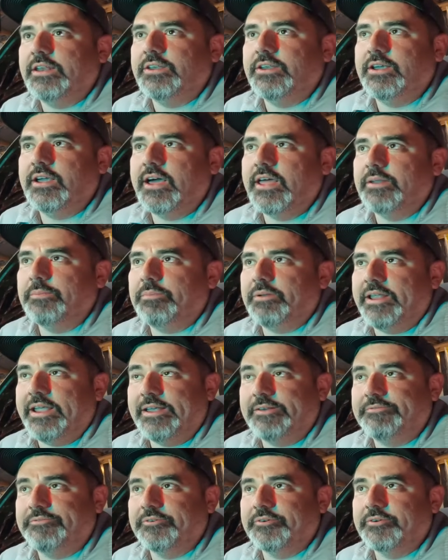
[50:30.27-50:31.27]
You gotta
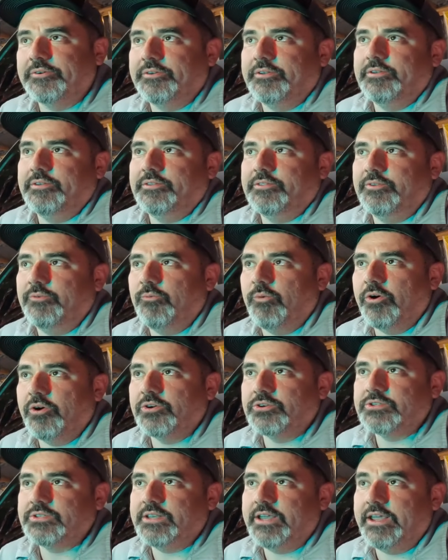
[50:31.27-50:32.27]
plan for the
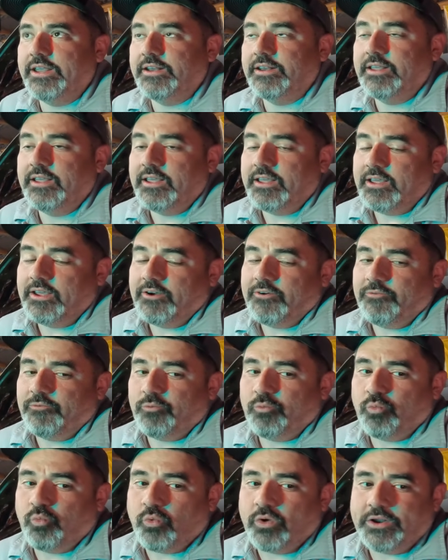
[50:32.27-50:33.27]
worst. And
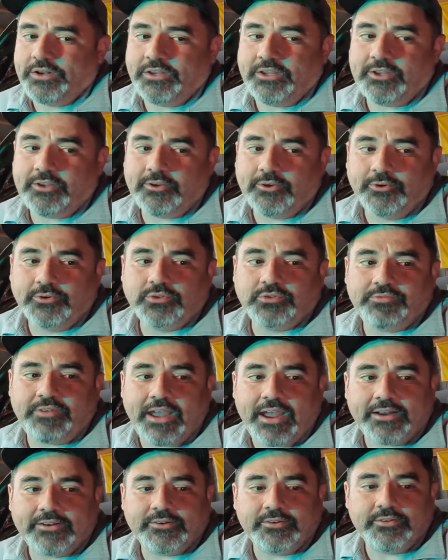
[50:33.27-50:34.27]
one huge
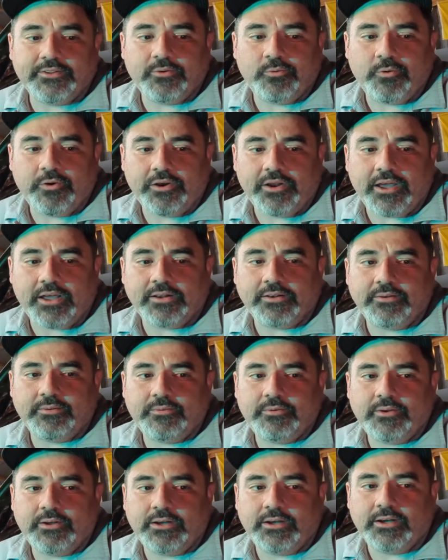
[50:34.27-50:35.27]
factor that we're not
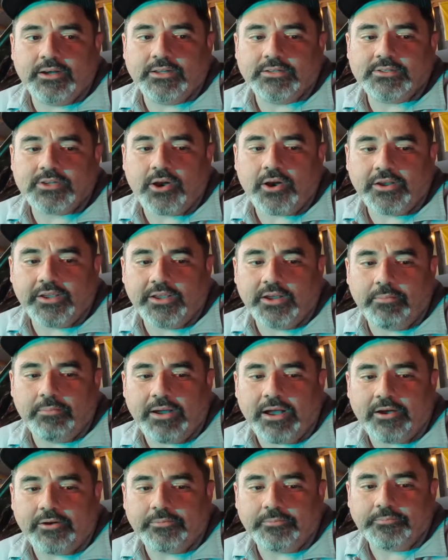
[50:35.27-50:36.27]
talking
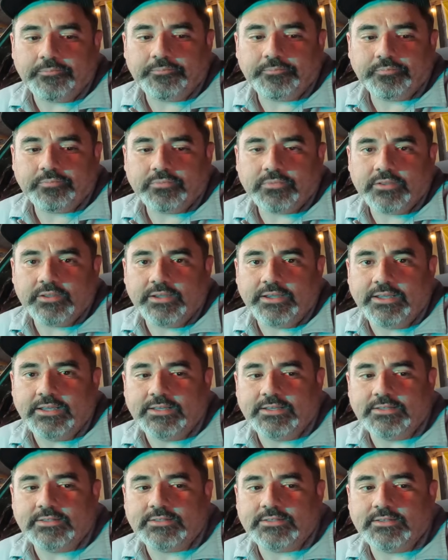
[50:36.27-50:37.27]
about
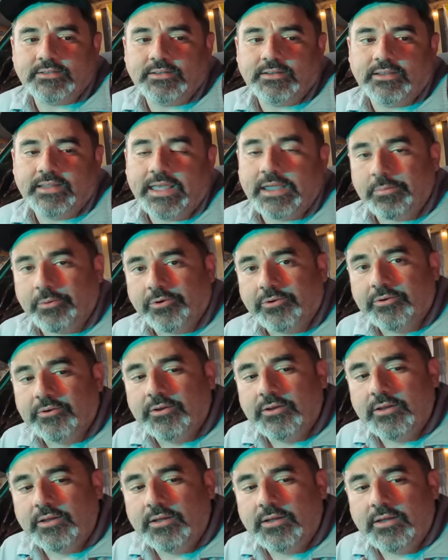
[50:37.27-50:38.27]
is labor.
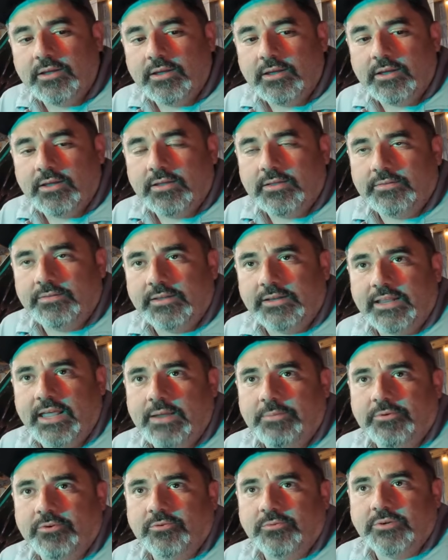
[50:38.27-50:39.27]
The
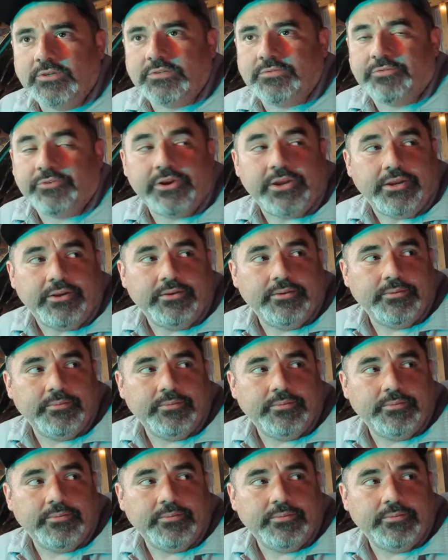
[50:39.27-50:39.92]
labor was free.